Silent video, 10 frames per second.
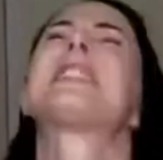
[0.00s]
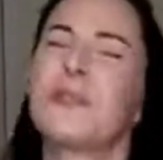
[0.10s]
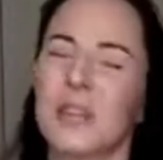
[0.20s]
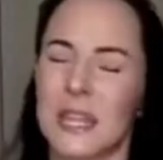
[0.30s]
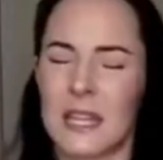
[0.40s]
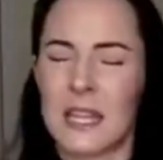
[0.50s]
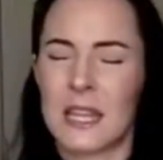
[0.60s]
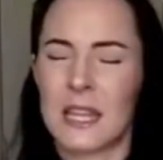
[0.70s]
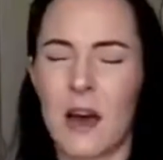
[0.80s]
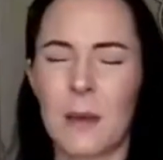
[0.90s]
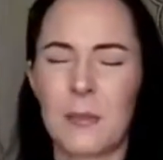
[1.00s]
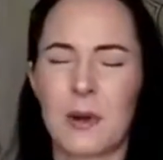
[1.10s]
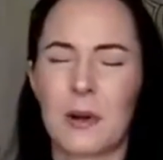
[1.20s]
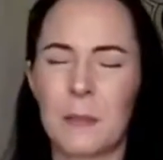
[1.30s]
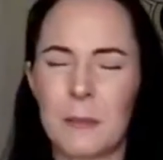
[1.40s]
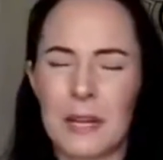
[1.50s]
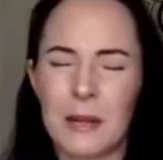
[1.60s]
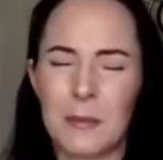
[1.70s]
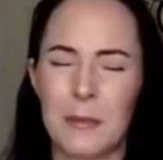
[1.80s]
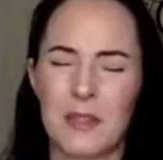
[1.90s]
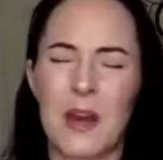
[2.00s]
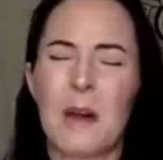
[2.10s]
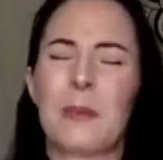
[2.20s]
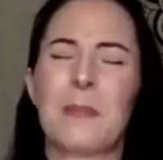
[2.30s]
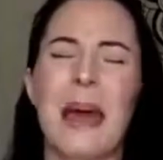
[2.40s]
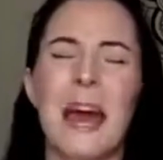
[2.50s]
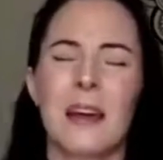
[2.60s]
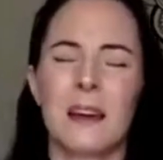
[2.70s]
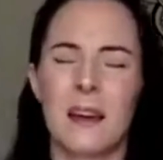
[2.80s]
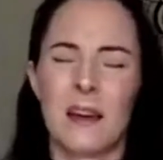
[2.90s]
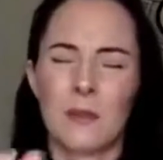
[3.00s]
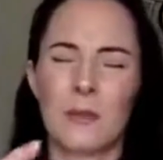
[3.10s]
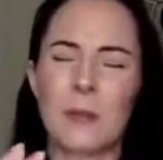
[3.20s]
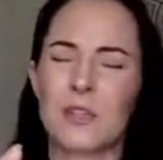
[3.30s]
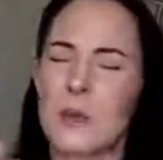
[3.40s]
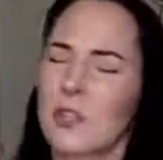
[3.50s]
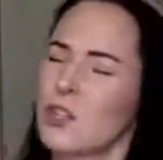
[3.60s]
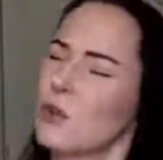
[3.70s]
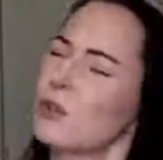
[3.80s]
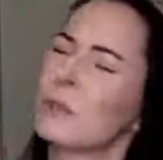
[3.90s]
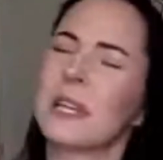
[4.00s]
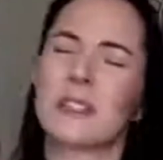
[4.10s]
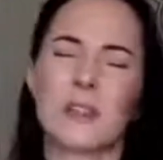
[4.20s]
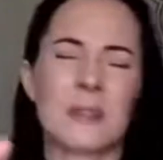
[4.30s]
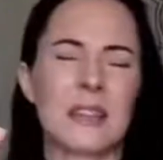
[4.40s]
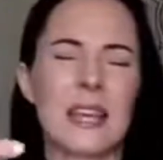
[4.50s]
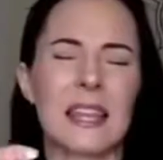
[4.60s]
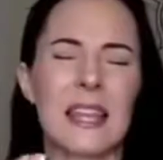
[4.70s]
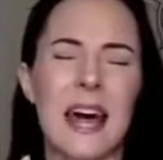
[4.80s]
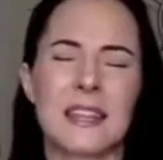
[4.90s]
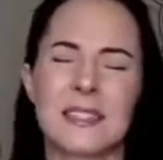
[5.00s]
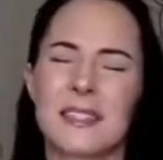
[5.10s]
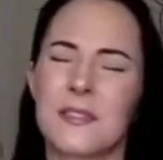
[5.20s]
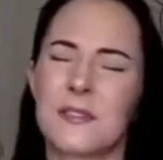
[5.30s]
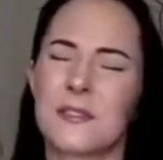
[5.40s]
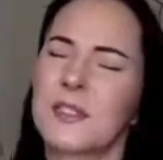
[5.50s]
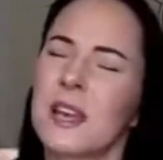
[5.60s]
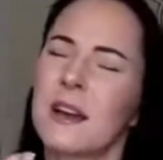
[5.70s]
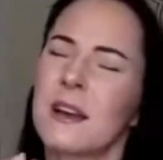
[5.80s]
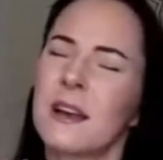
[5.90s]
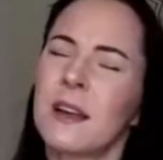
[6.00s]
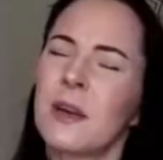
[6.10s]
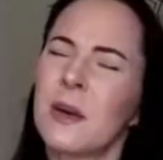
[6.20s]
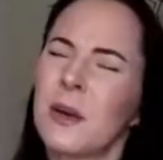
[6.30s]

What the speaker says: stiff in the upper back, right between the shoulder blades. Someone's got a lot of stiffness there.